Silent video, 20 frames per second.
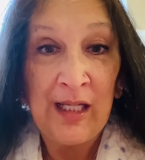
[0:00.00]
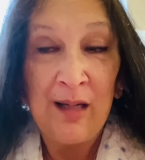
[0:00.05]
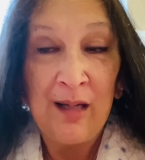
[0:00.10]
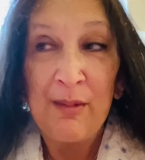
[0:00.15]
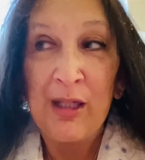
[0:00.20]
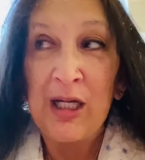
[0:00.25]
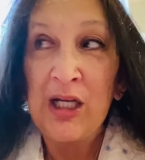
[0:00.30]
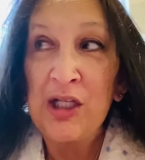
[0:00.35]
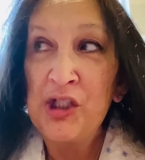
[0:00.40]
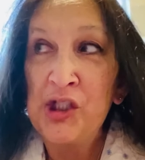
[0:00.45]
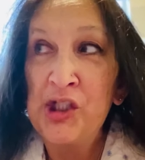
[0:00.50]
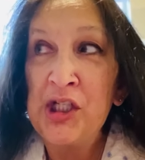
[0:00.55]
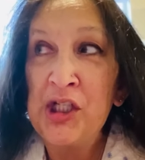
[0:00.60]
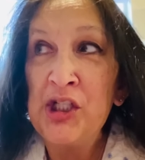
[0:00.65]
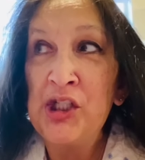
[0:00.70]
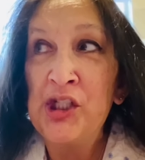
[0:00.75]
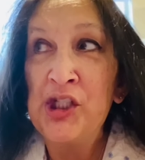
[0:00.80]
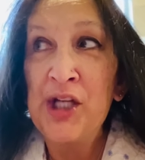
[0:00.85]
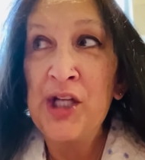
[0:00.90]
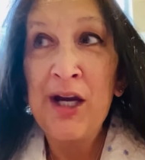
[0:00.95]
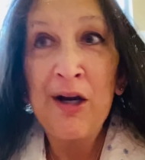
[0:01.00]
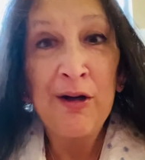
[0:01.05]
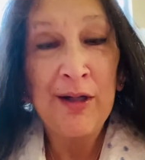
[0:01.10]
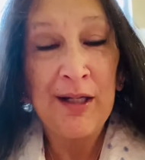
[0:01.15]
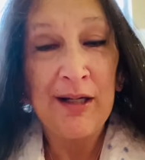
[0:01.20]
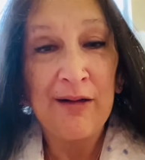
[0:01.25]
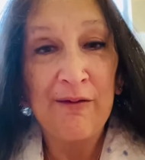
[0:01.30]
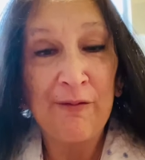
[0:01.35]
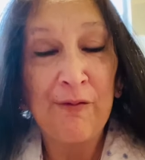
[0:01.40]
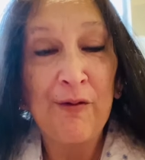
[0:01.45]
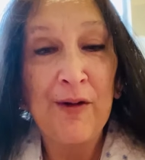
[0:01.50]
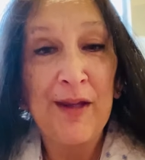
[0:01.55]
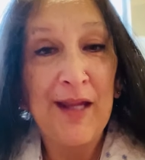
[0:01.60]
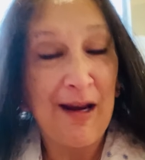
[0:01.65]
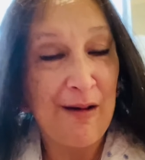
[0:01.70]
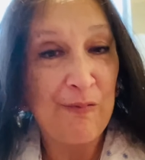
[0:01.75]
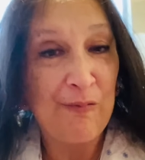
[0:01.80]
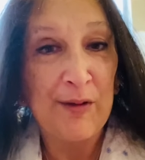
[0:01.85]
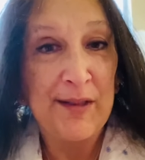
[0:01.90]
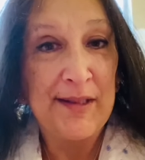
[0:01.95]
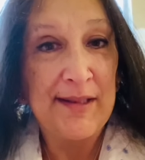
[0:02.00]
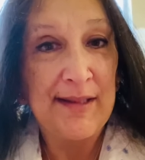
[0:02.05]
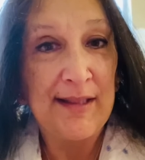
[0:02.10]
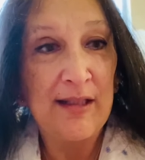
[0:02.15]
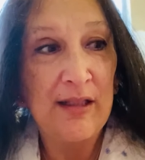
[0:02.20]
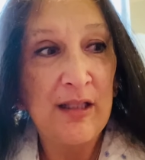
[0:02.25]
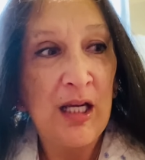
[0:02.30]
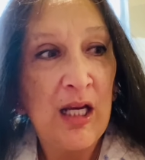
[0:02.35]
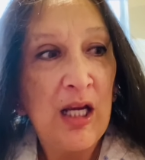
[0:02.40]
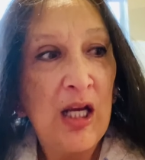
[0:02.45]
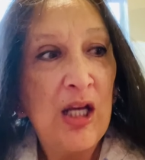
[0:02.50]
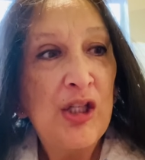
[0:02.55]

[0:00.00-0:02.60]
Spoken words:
because she shared it for that reason.